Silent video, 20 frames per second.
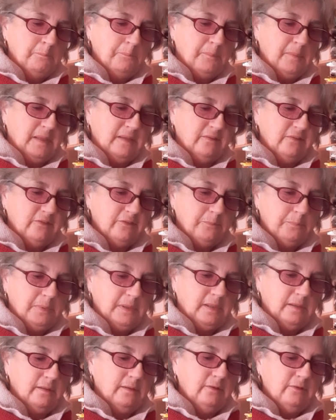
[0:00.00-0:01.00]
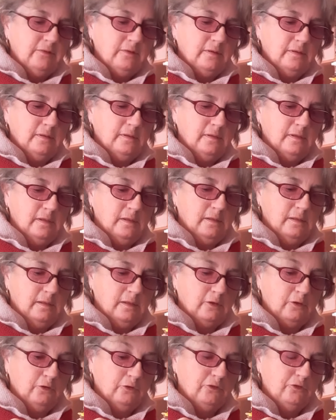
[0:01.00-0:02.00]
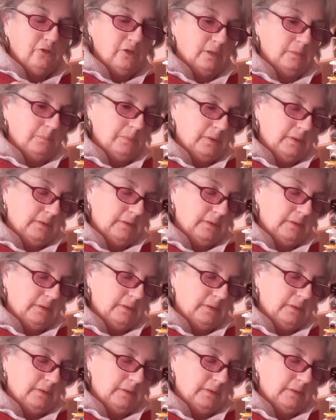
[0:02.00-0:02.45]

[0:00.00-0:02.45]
base bead a good shape.